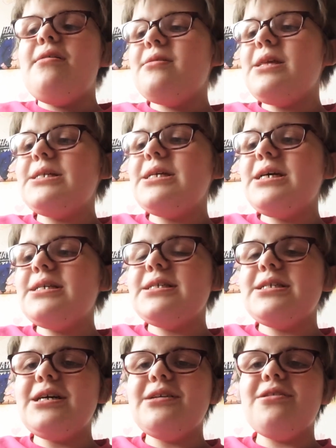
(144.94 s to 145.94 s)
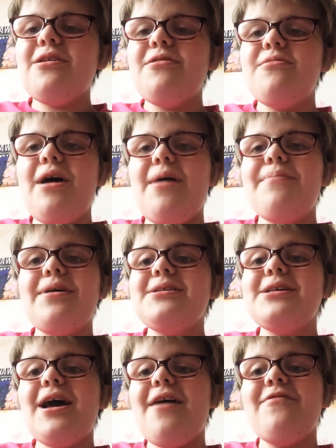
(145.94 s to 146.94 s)
the days that I know, and
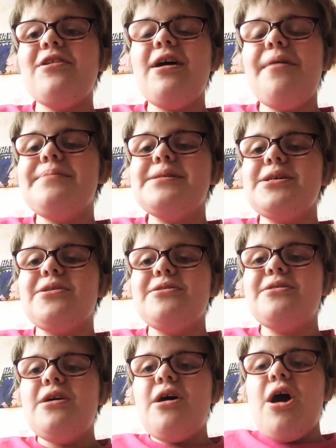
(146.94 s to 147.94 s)
because I have clubs on